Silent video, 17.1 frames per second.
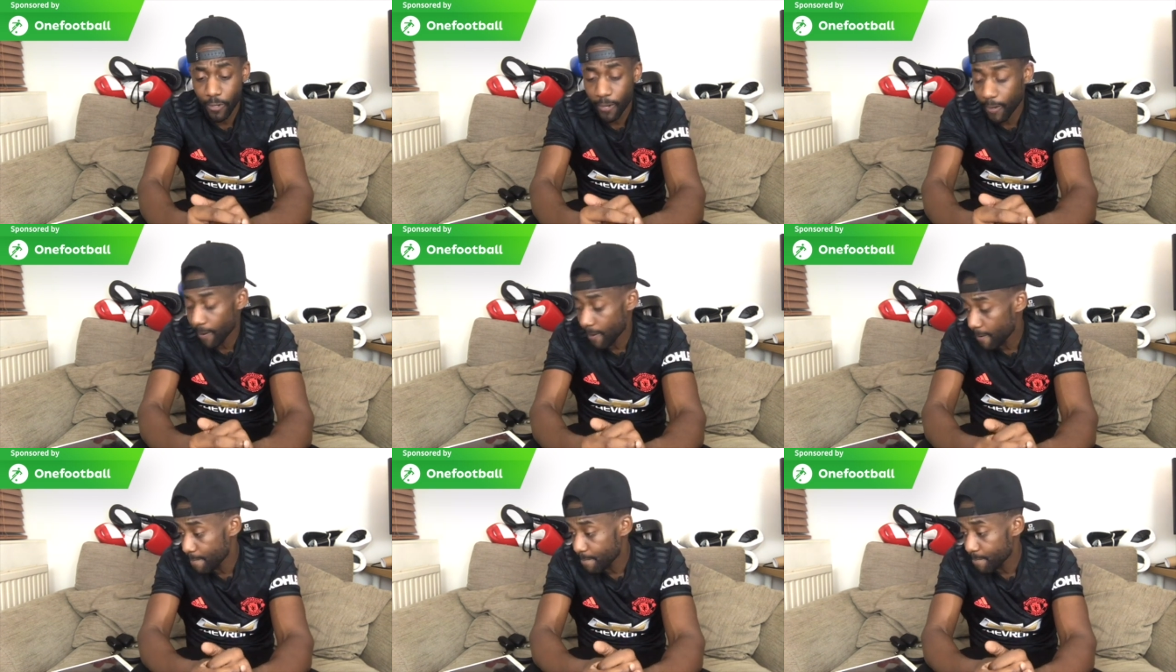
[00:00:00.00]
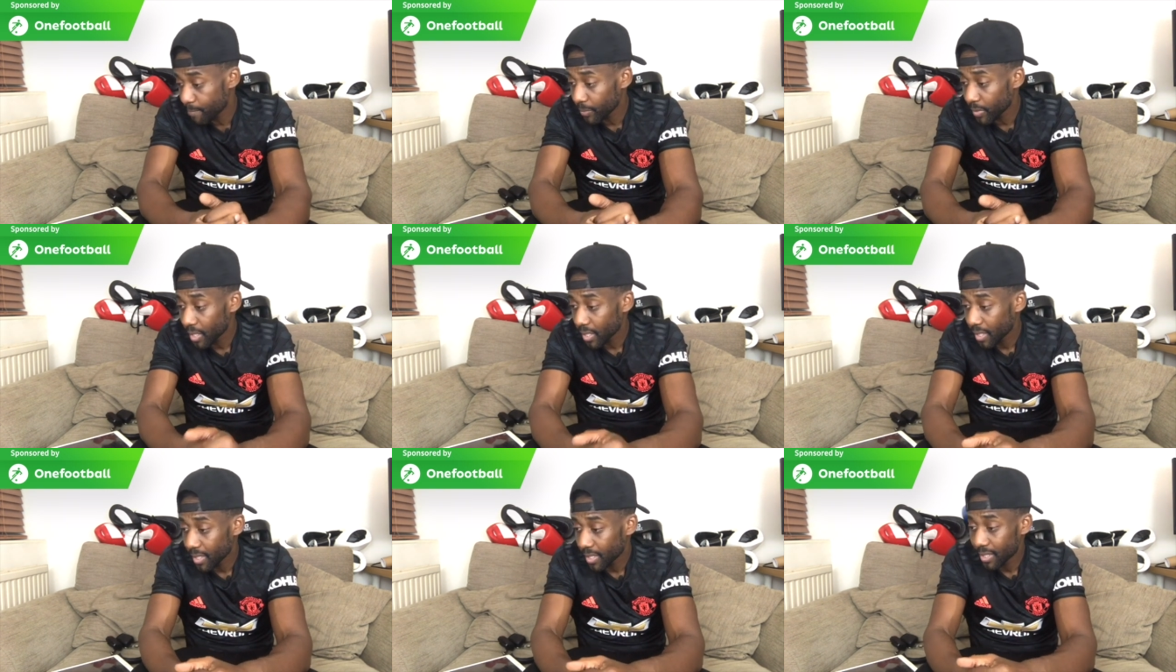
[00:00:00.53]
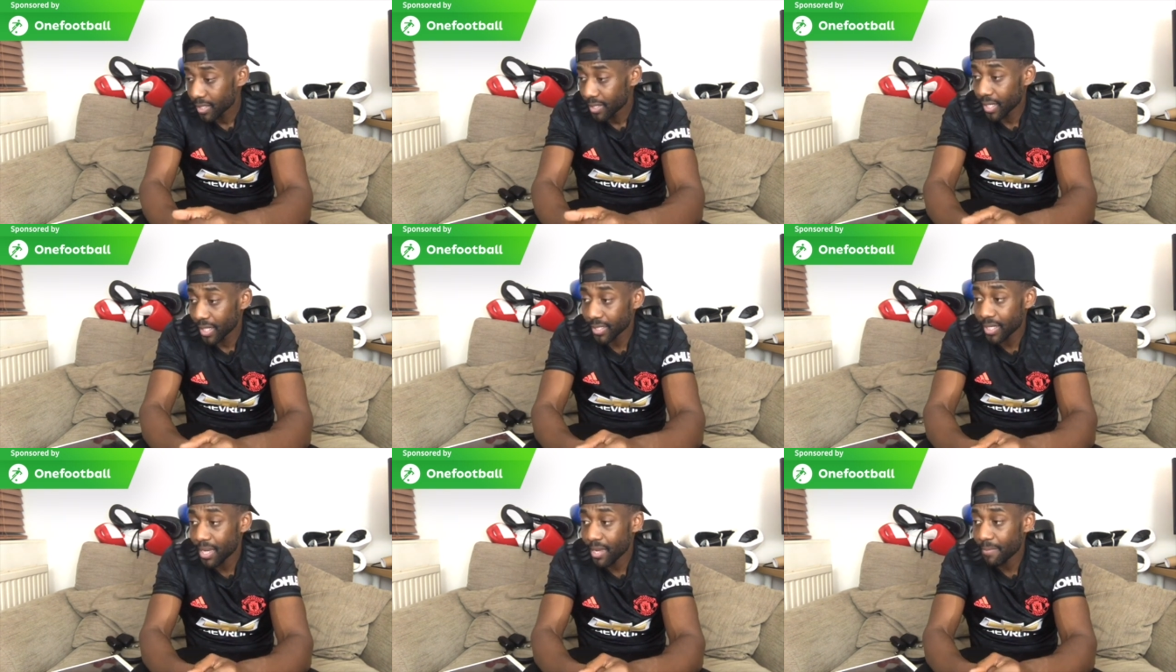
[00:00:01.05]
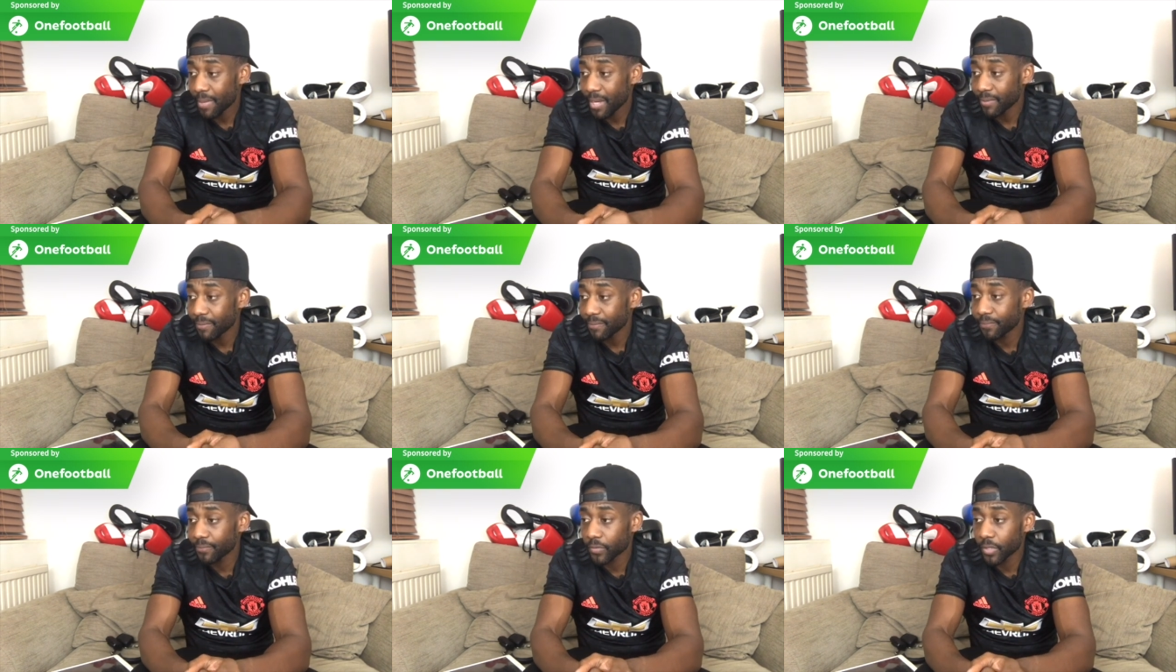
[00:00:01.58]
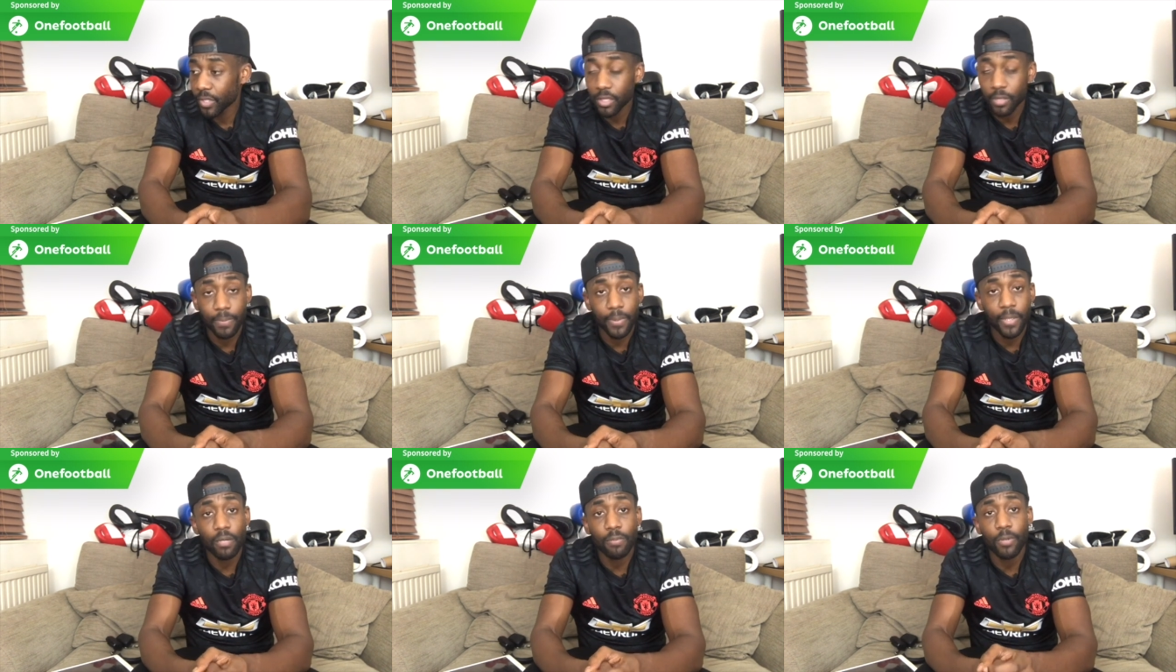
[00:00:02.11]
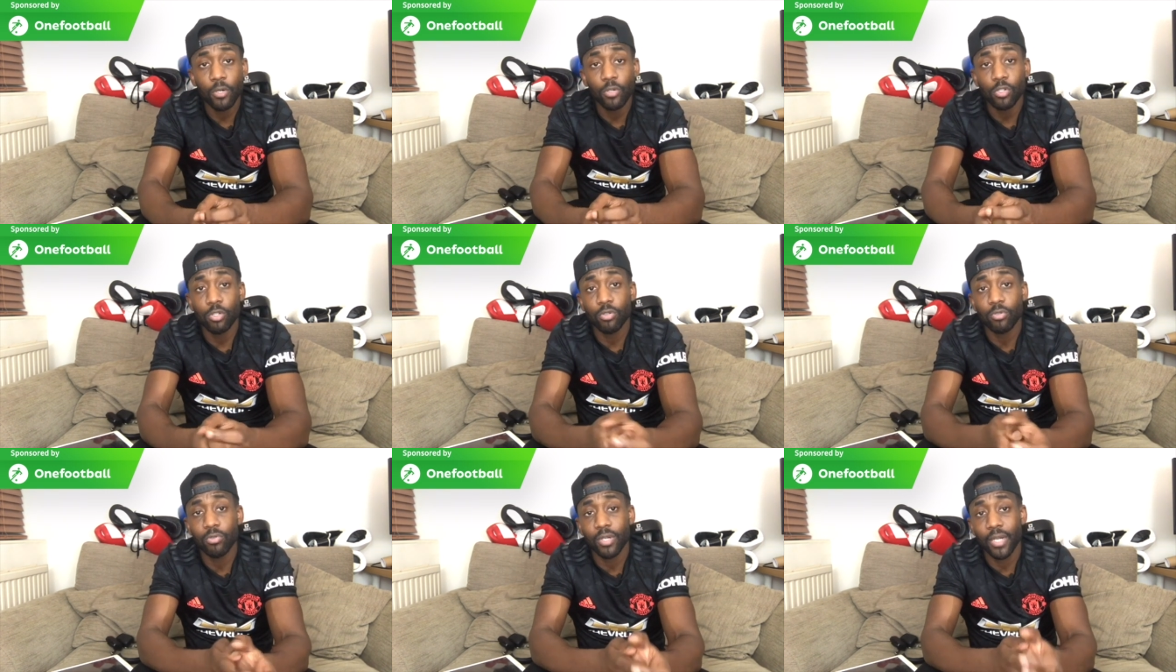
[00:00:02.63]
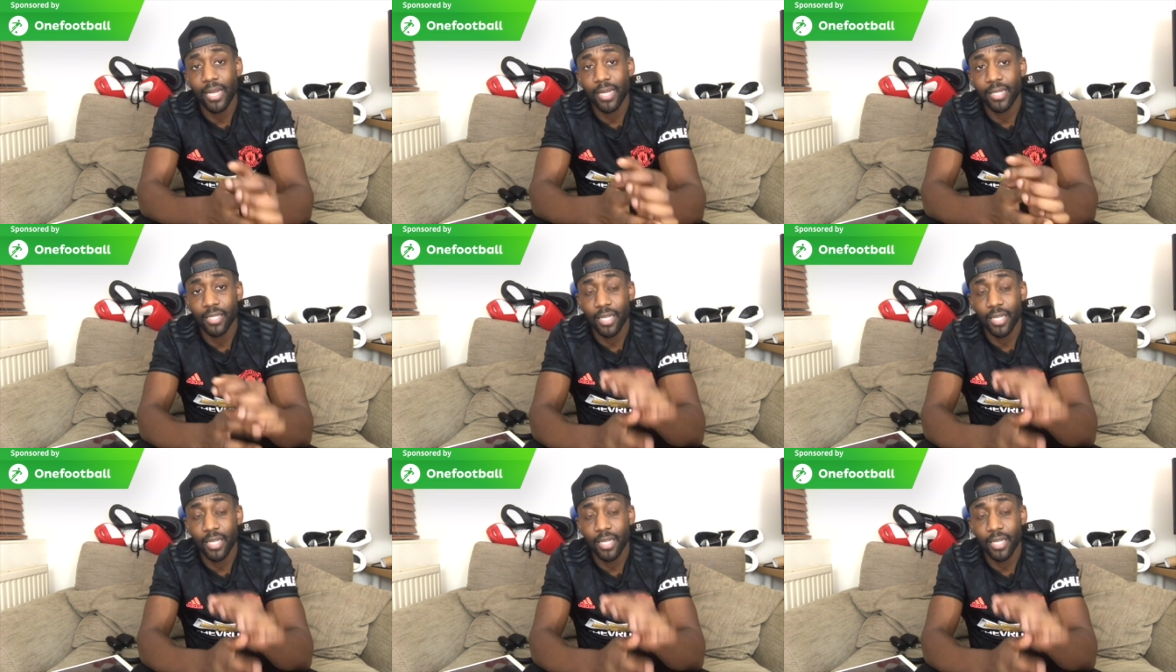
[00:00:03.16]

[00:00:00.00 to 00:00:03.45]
Um, and yeah, man, it's been emotional, guys.